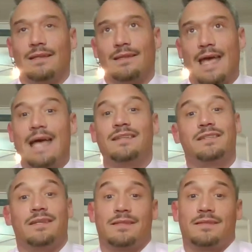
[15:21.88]
That
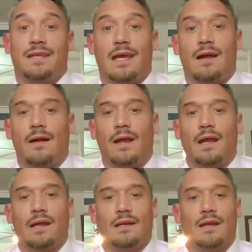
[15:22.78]
shit's
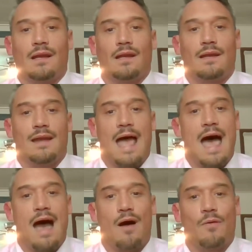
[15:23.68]
scary.
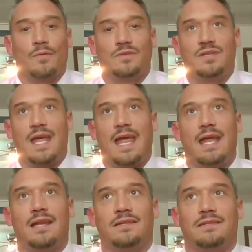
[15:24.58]
Now,
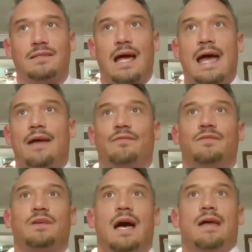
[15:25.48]
change,
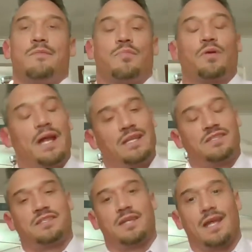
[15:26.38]
I
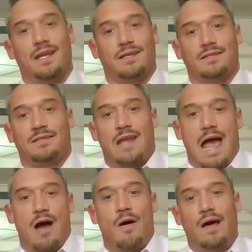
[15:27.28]
embrace change
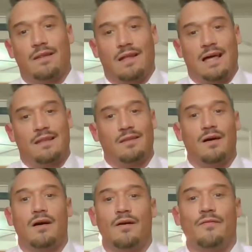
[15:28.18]
now. I
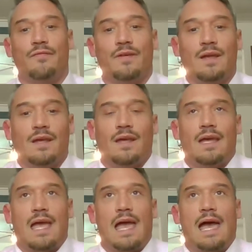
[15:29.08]
love
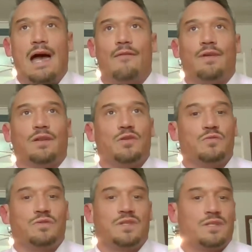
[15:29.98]
having
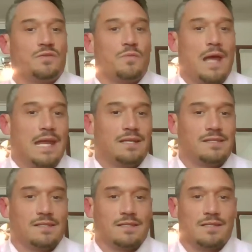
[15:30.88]
new
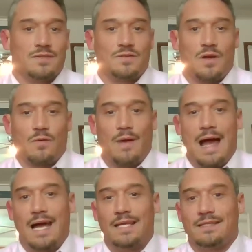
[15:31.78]
situations
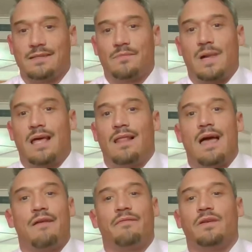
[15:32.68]
arise in my
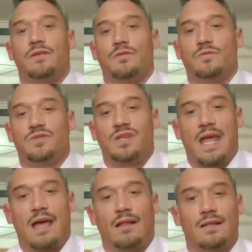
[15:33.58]
life and new
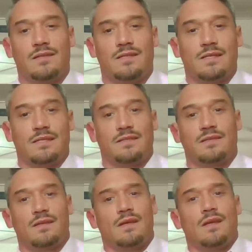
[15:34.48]
challenges
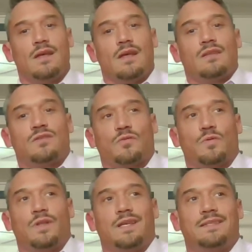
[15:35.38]
to
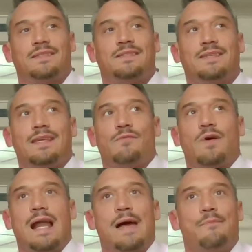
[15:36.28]
really see
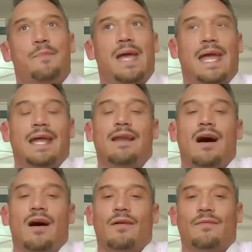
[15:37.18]
what I'm made
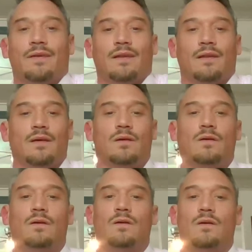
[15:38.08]
of and
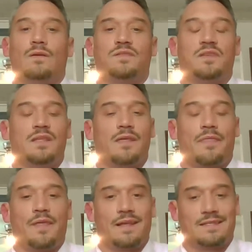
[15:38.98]
see the
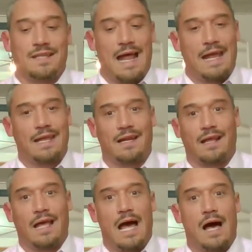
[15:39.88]
things that I can
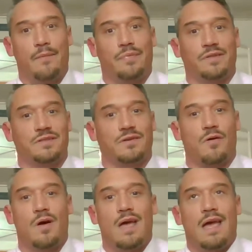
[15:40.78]
accomplish.
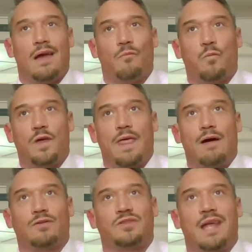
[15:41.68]

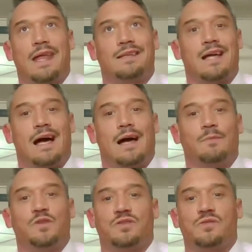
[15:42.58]
Without change,
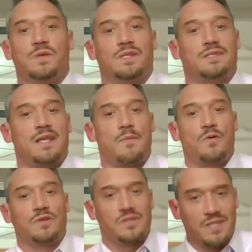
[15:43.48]
I'm just doing the same
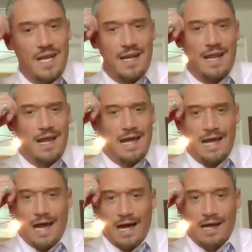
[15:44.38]
old shit, and I
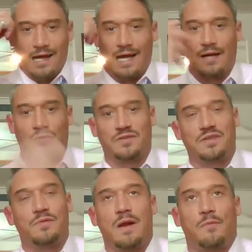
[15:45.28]
don't
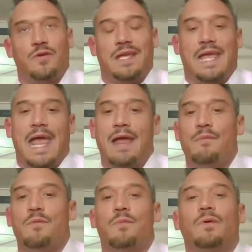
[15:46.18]
see what I'm really
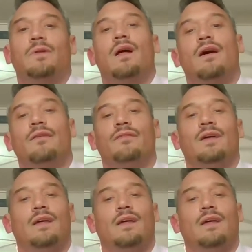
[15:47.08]
capable of.